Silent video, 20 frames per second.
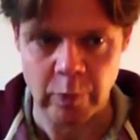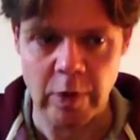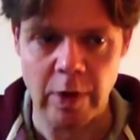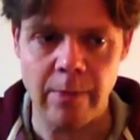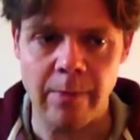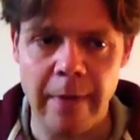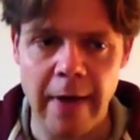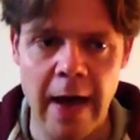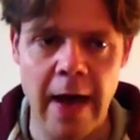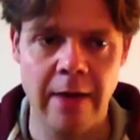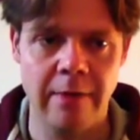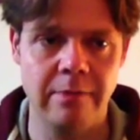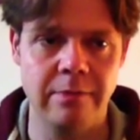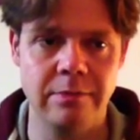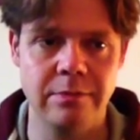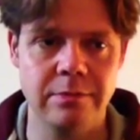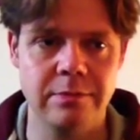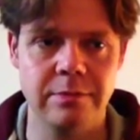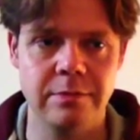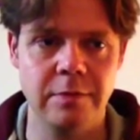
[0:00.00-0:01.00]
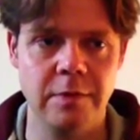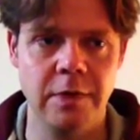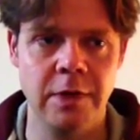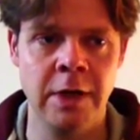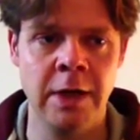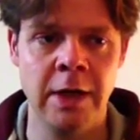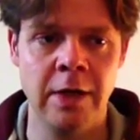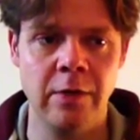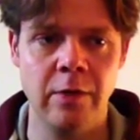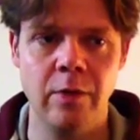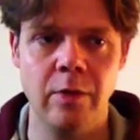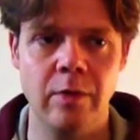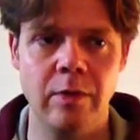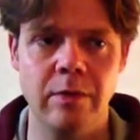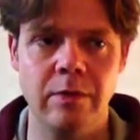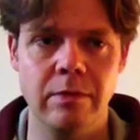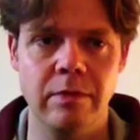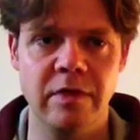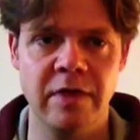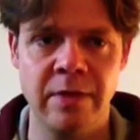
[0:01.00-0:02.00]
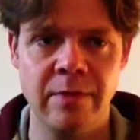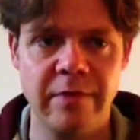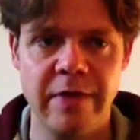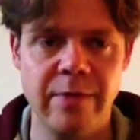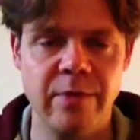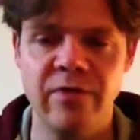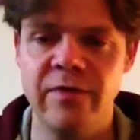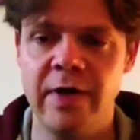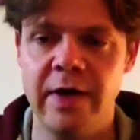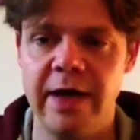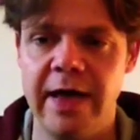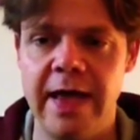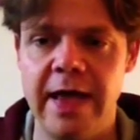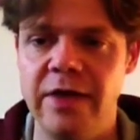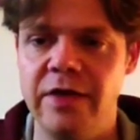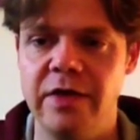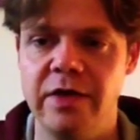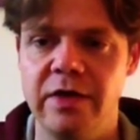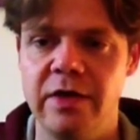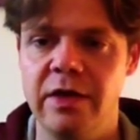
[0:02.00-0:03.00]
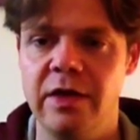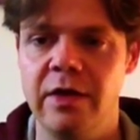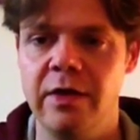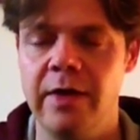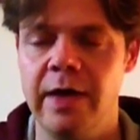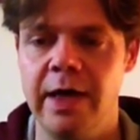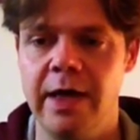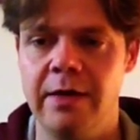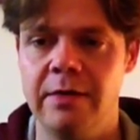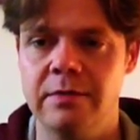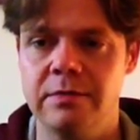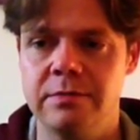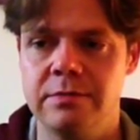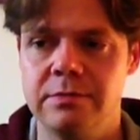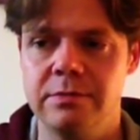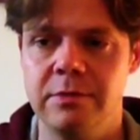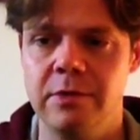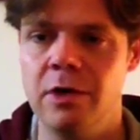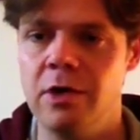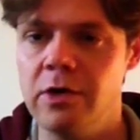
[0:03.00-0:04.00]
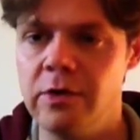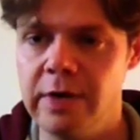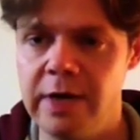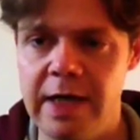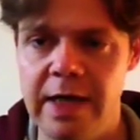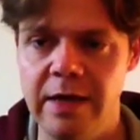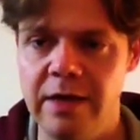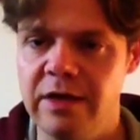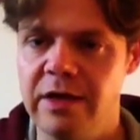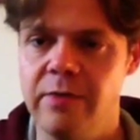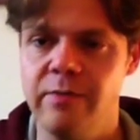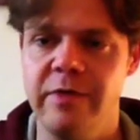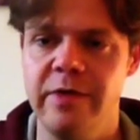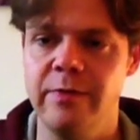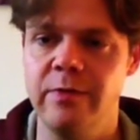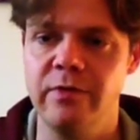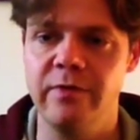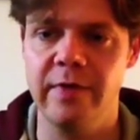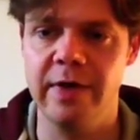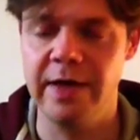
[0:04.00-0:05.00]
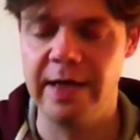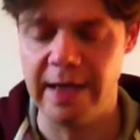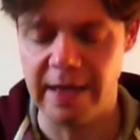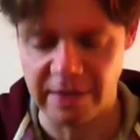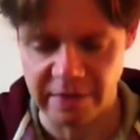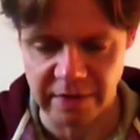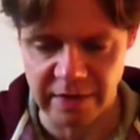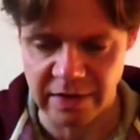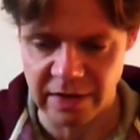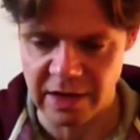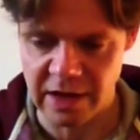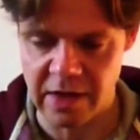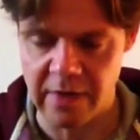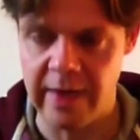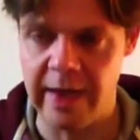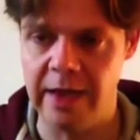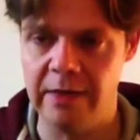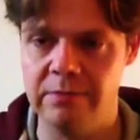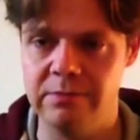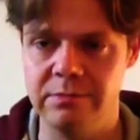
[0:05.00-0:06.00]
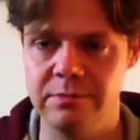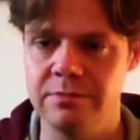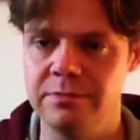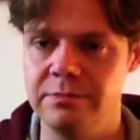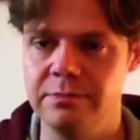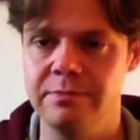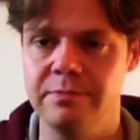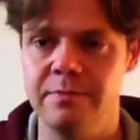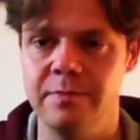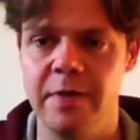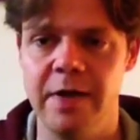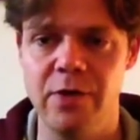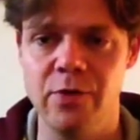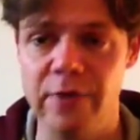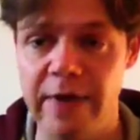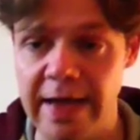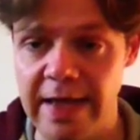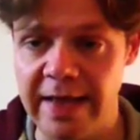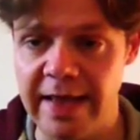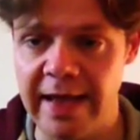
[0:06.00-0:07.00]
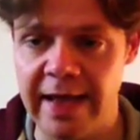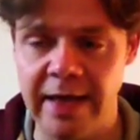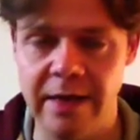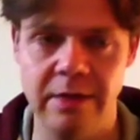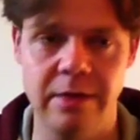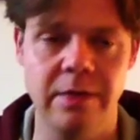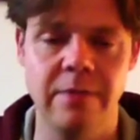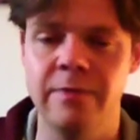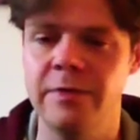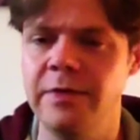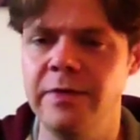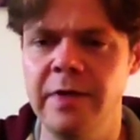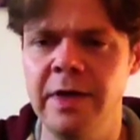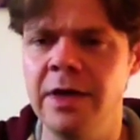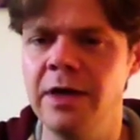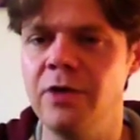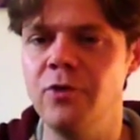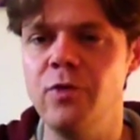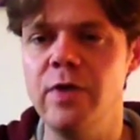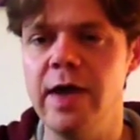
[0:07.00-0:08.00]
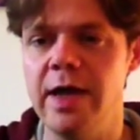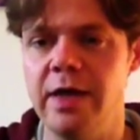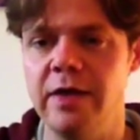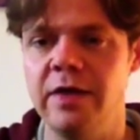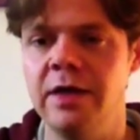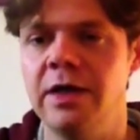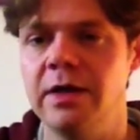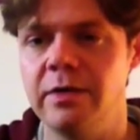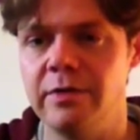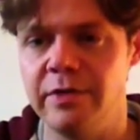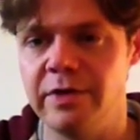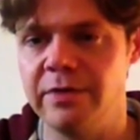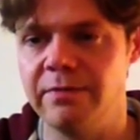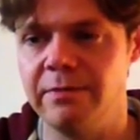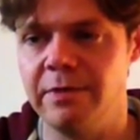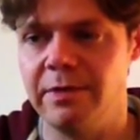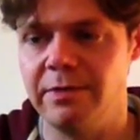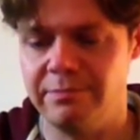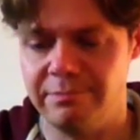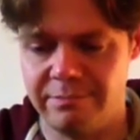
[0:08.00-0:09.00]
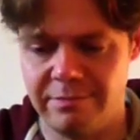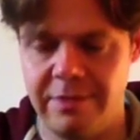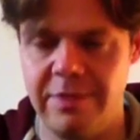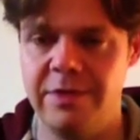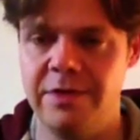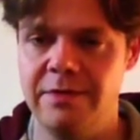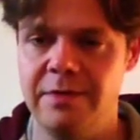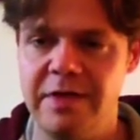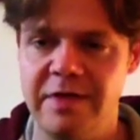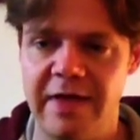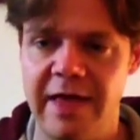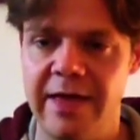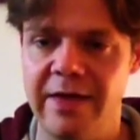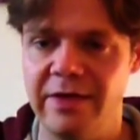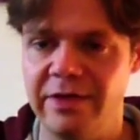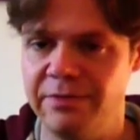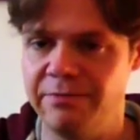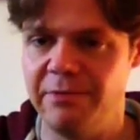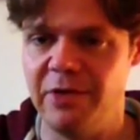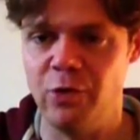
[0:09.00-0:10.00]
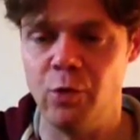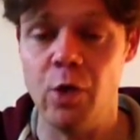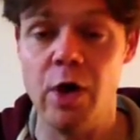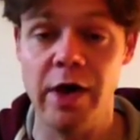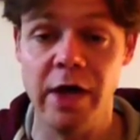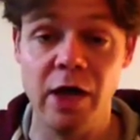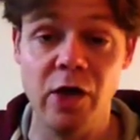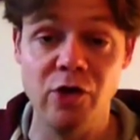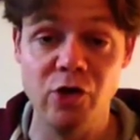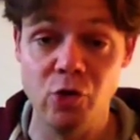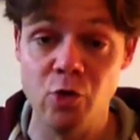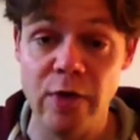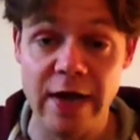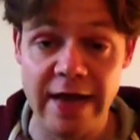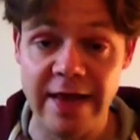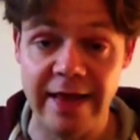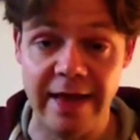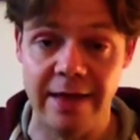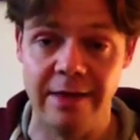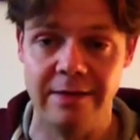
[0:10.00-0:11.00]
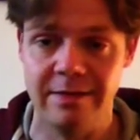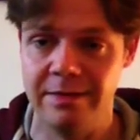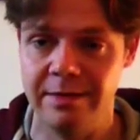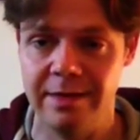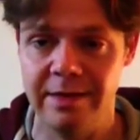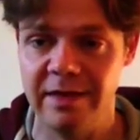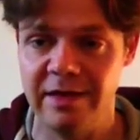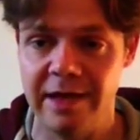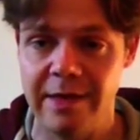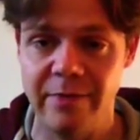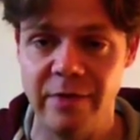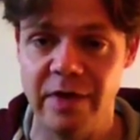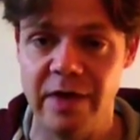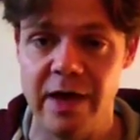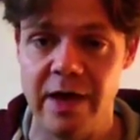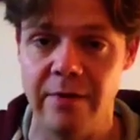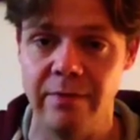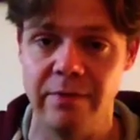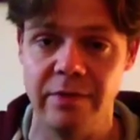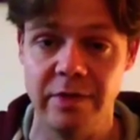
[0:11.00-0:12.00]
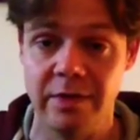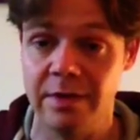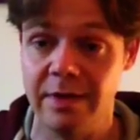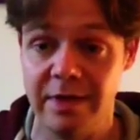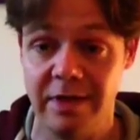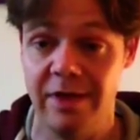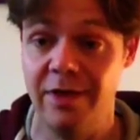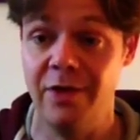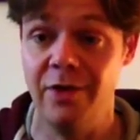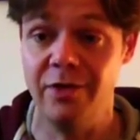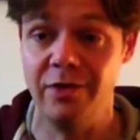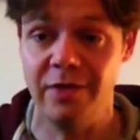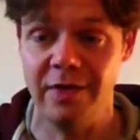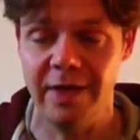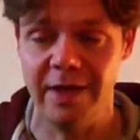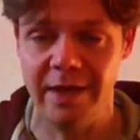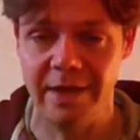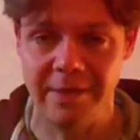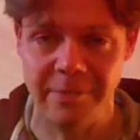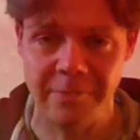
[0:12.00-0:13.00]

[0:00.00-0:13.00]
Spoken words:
But, you know, some people find it easier to do it orally. Some people find it easier to do it by reading. And you're going to read. You know, it's working on your reading at the same time. So that's a good thing.